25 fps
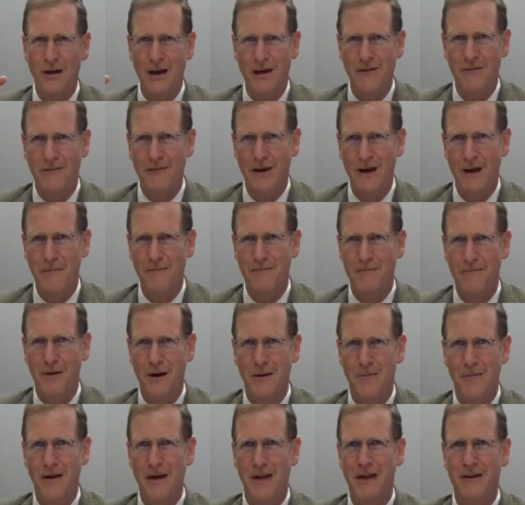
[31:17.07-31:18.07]
You have a
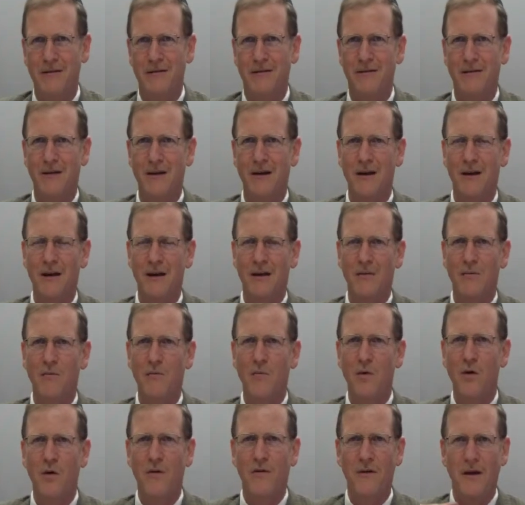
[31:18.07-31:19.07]
permanent
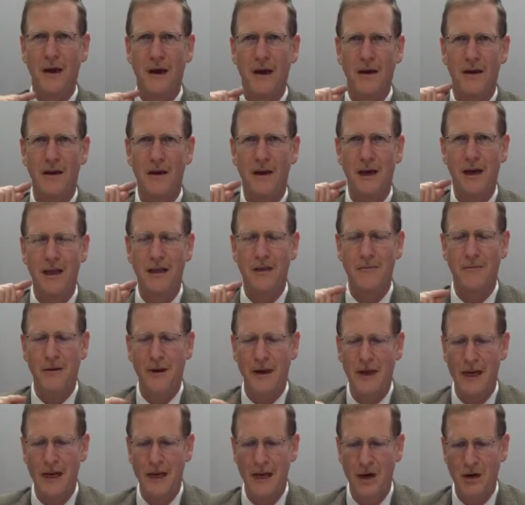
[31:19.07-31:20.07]
moving at the
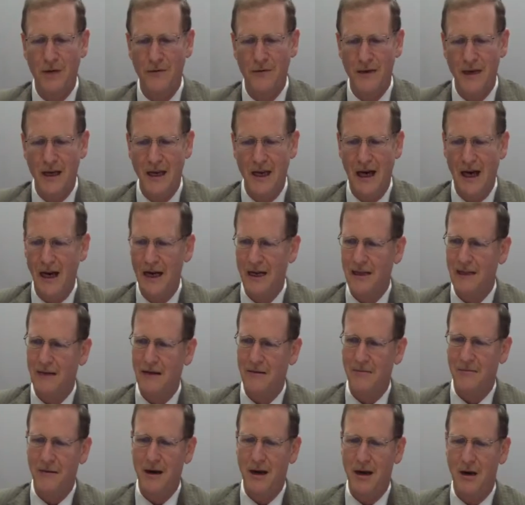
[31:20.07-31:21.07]
beginning of the
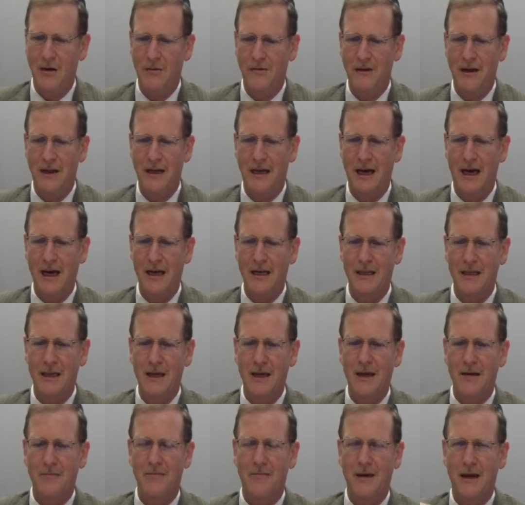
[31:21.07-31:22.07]
night, middle of the night,
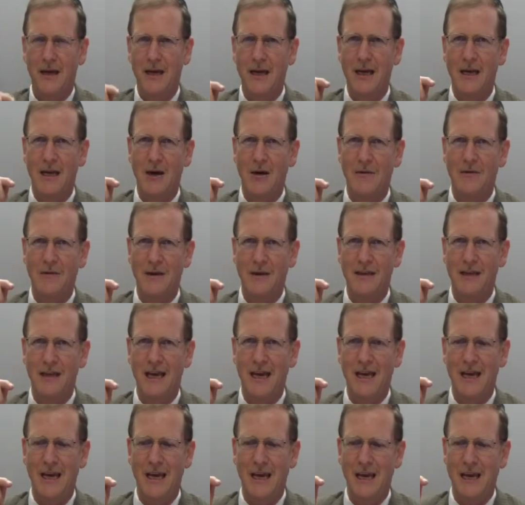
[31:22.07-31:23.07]
beginning of the
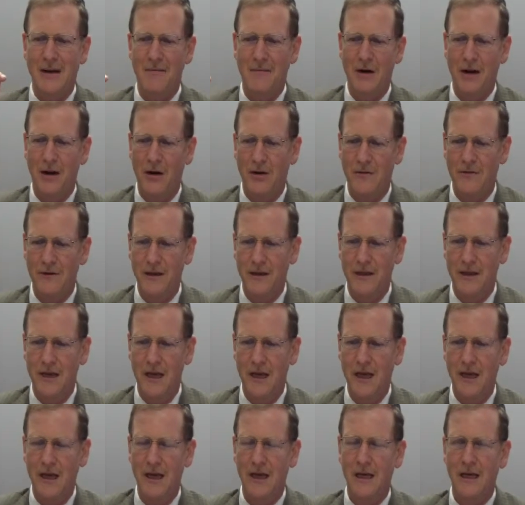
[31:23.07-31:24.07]
day, and the middle of the
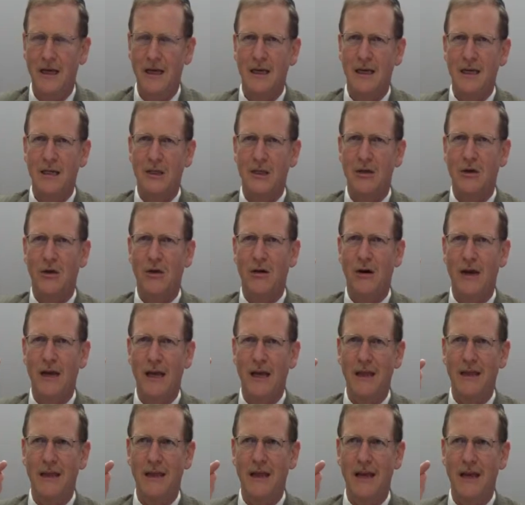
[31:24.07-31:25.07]
day. So
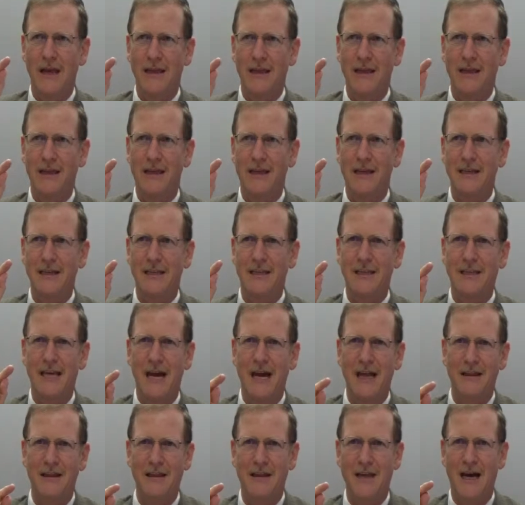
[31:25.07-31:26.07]
at, at the
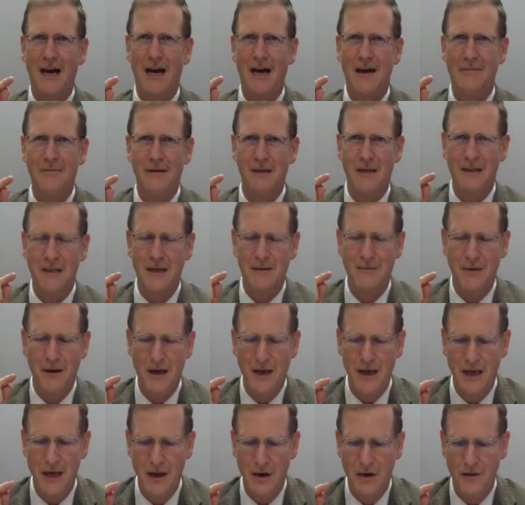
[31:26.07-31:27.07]
descent time, it's the
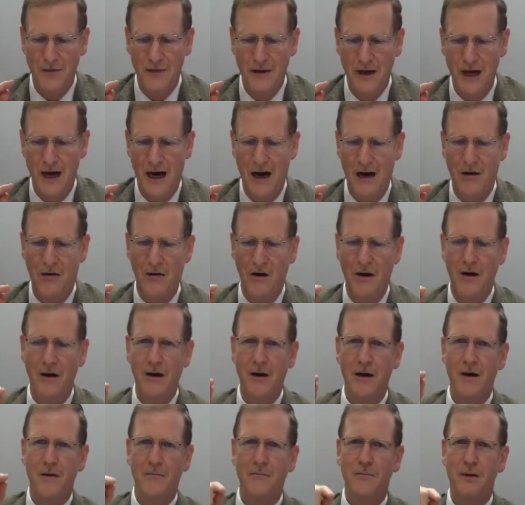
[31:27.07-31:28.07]
beginning of the hour
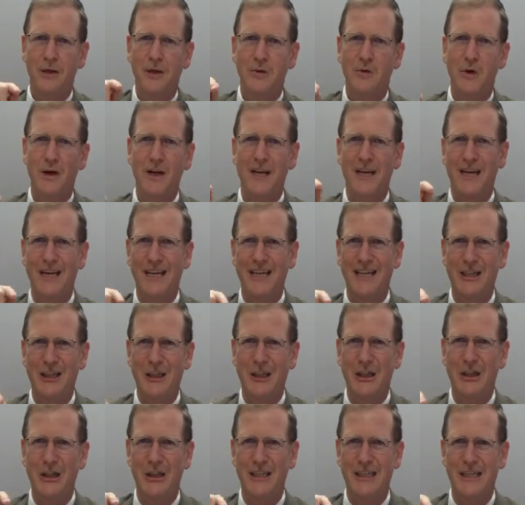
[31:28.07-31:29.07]
between each
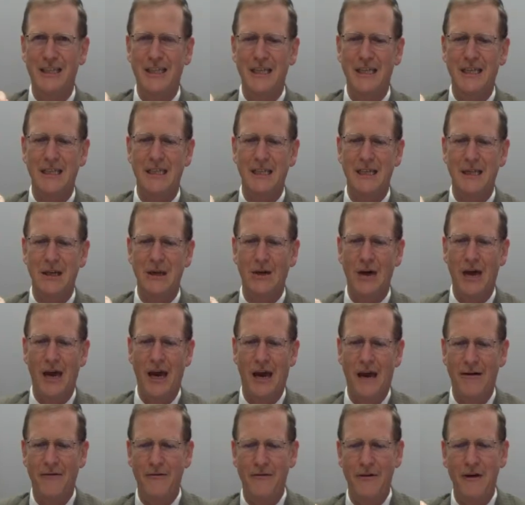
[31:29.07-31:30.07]
season you
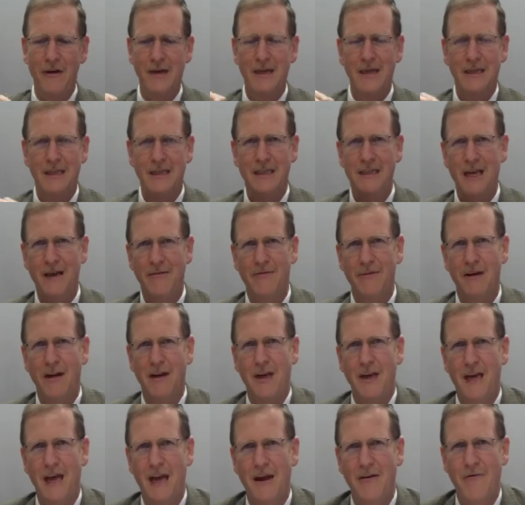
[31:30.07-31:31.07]
have seven
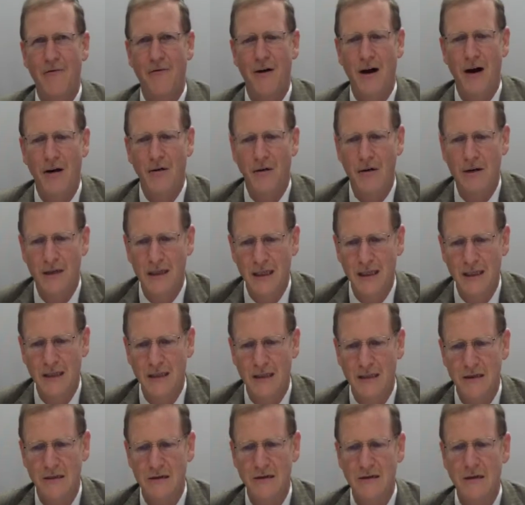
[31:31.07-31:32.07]
and a half hour
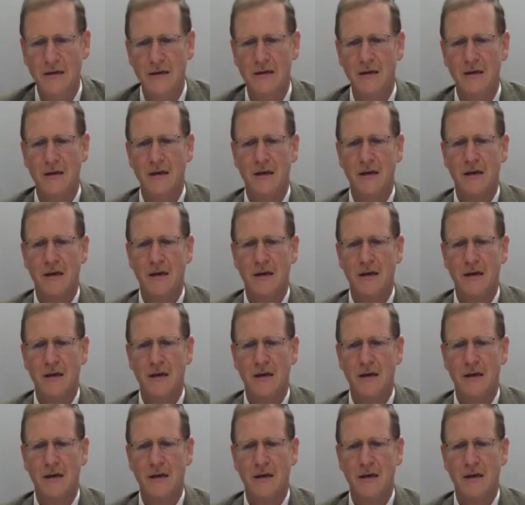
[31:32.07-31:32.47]
distance.